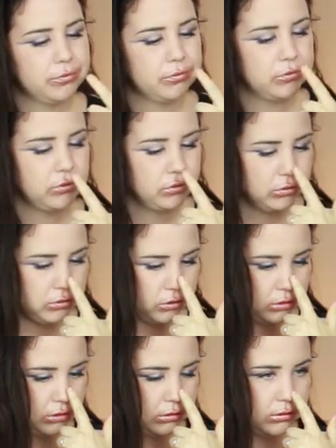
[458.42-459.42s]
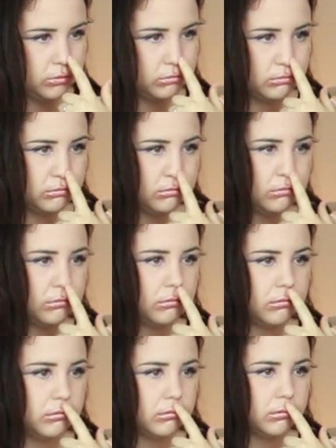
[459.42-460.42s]

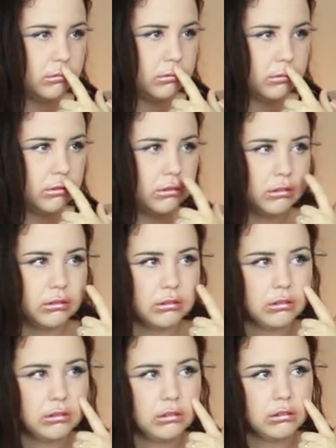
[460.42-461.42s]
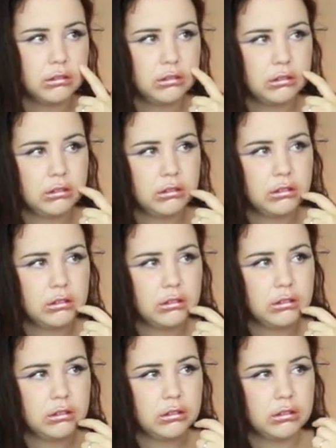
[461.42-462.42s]

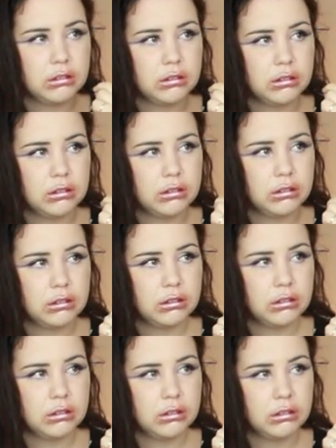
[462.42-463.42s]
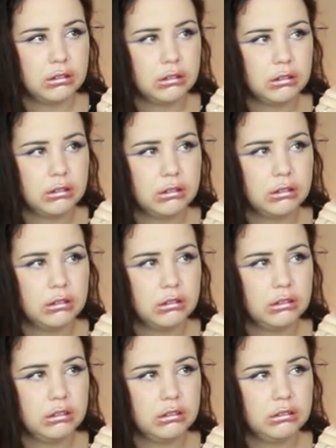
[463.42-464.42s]

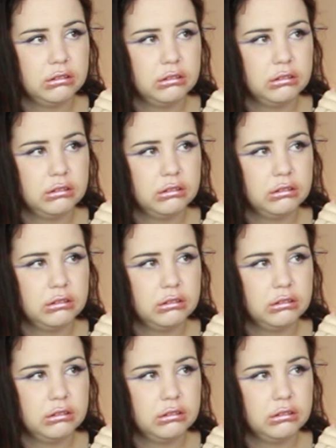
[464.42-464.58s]
(not speaking)